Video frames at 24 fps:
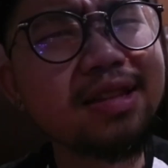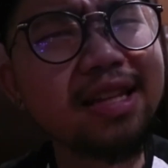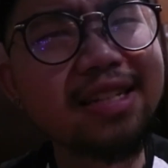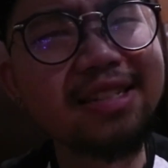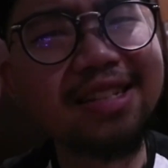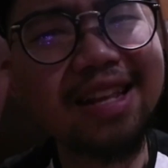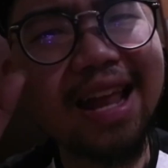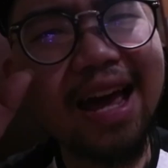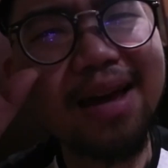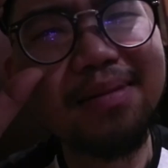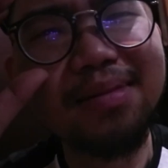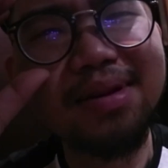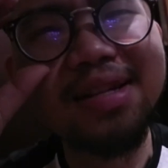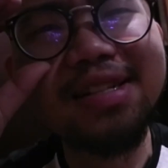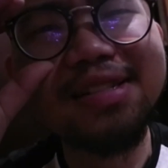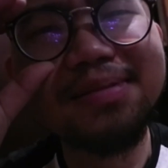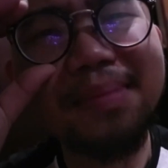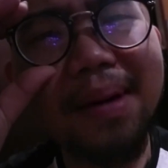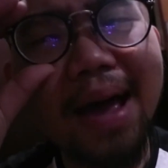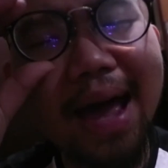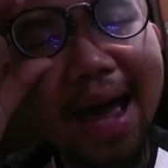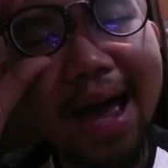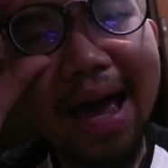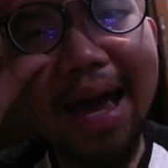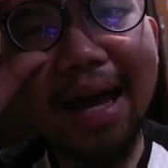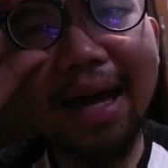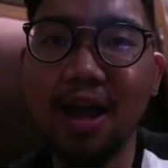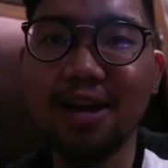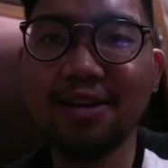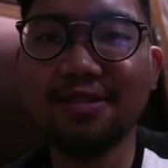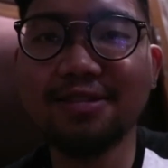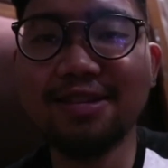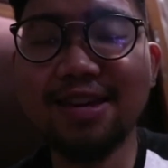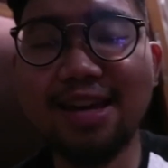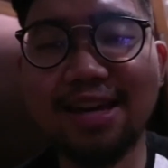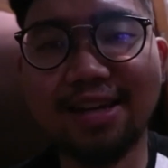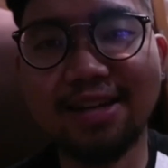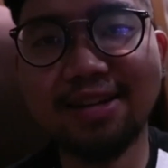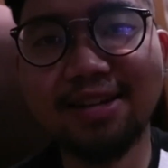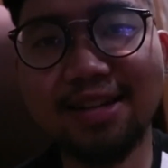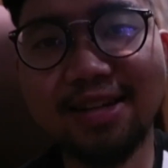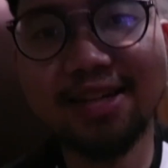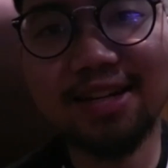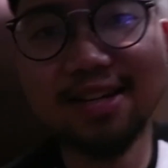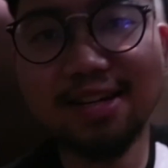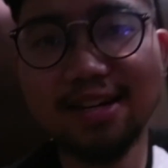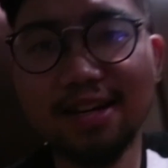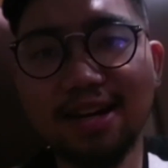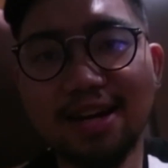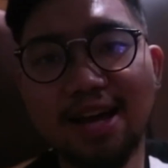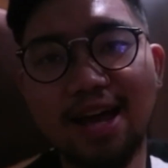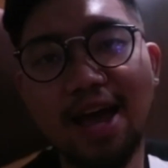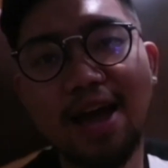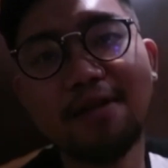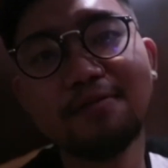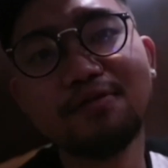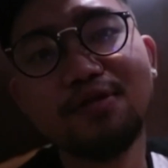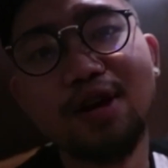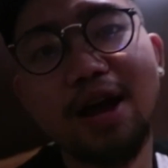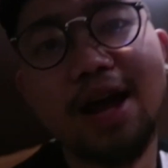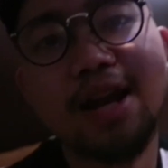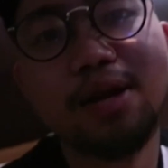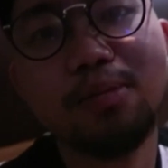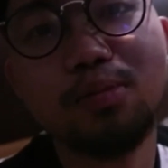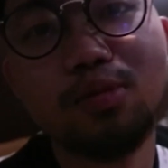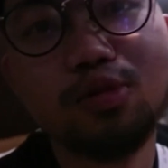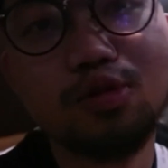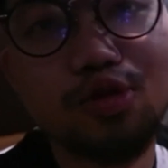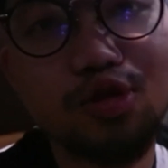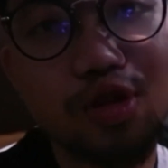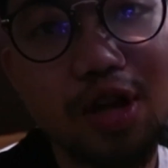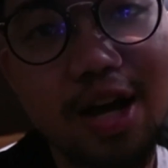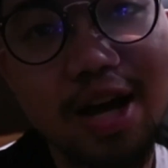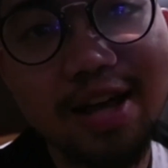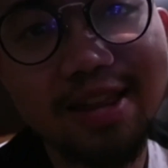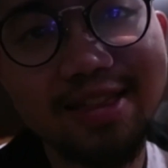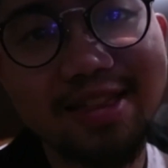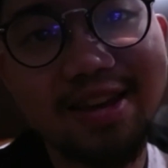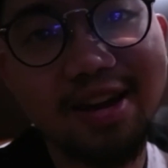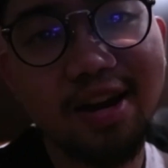think slimy is bad. I think every animal's got